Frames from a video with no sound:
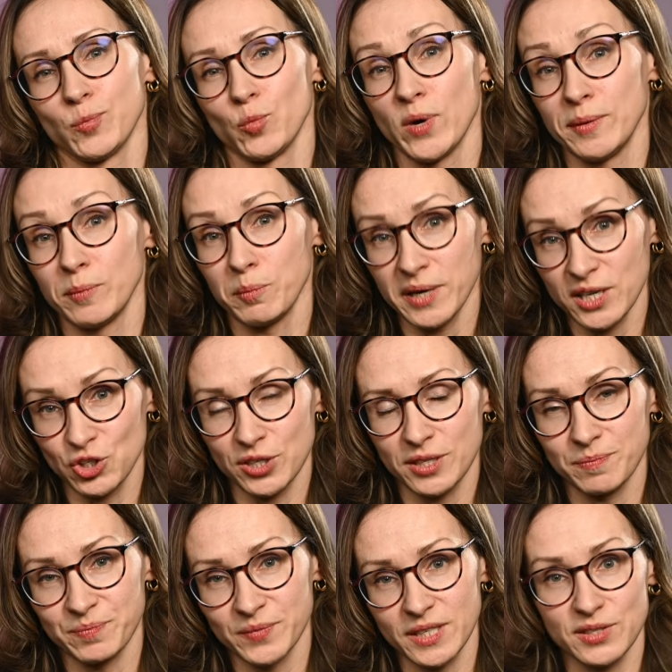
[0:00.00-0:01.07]
when budget
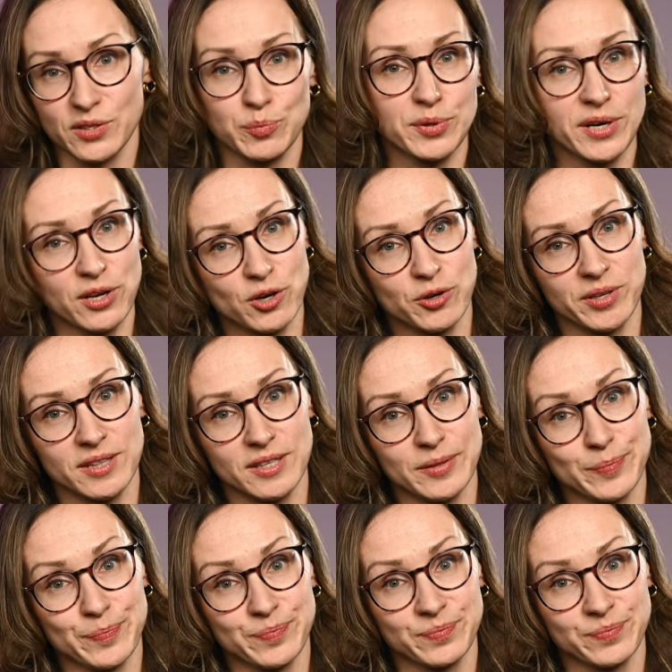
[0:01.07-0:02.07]
is a priority.